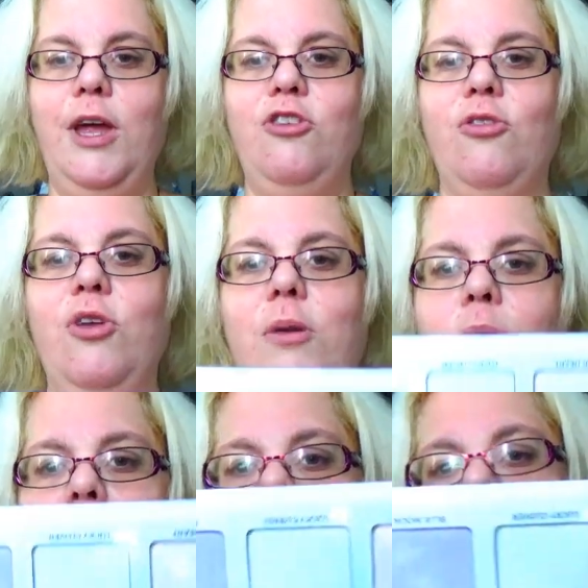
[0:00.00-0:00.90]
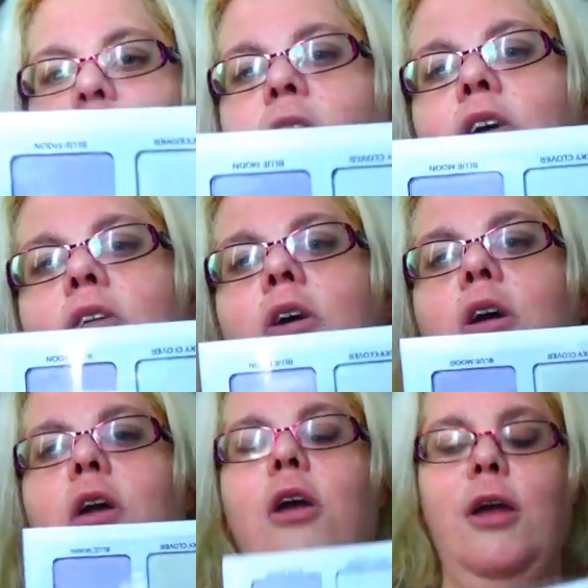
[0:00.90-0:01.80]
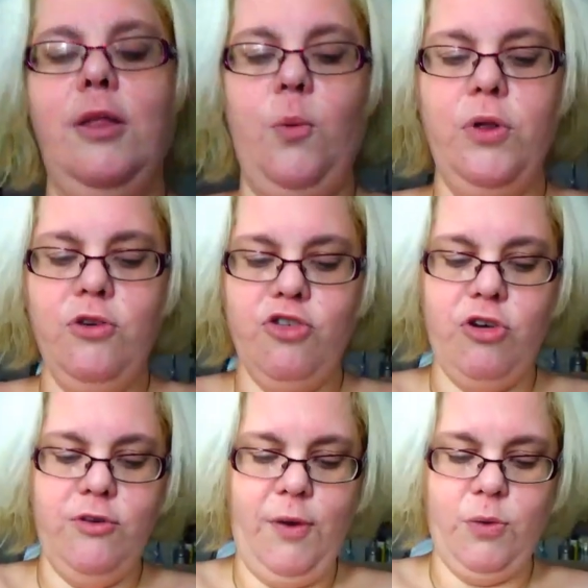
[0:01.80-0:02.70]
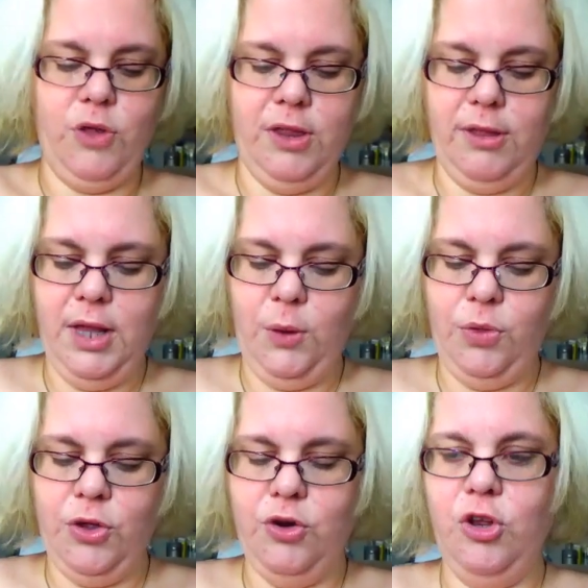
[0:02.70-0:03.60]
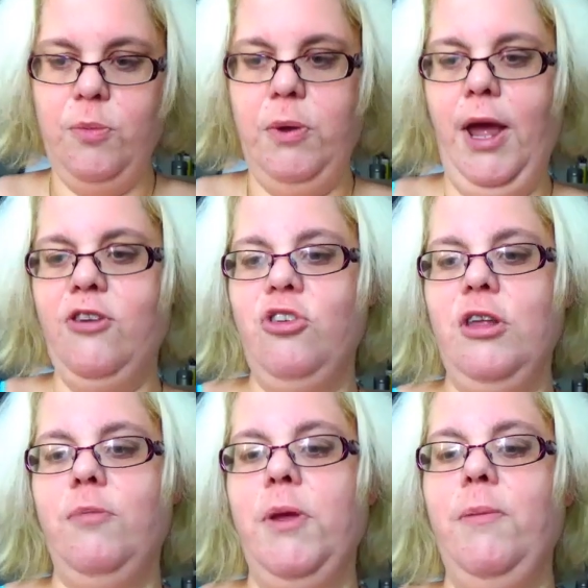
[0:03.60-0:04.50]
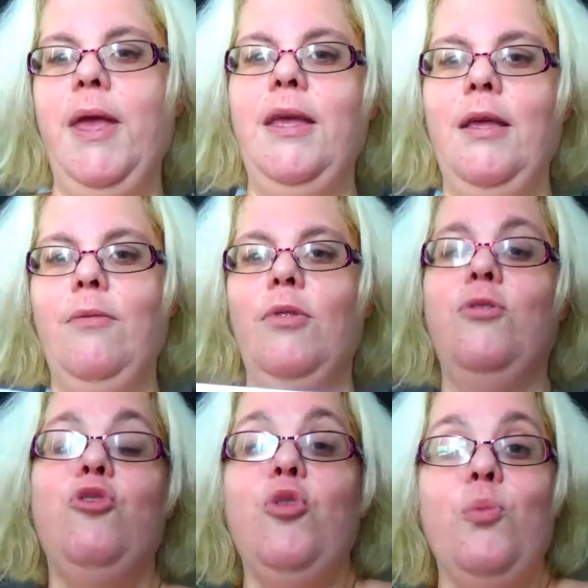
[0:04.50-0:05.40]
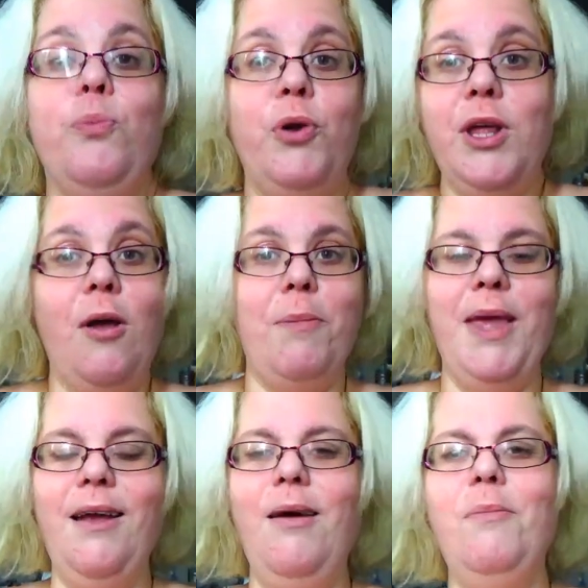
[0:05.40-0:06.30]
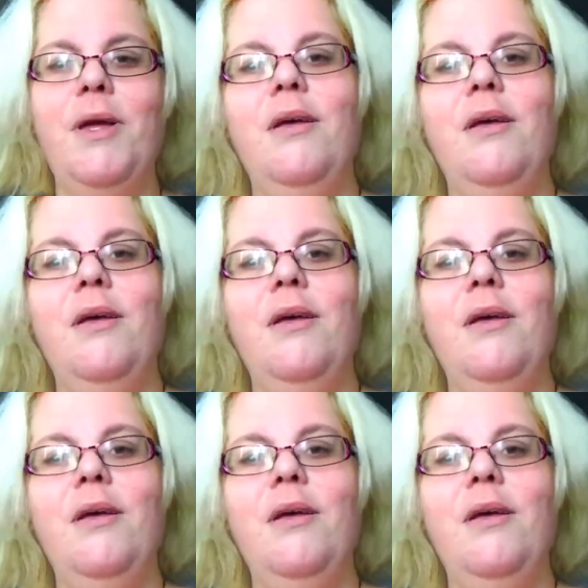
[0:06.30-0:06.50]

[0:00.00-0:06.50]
I just couldn't pull the trigger because I wasn't sure if I was going to stick with YouTube and actually be making, do putting on makeup.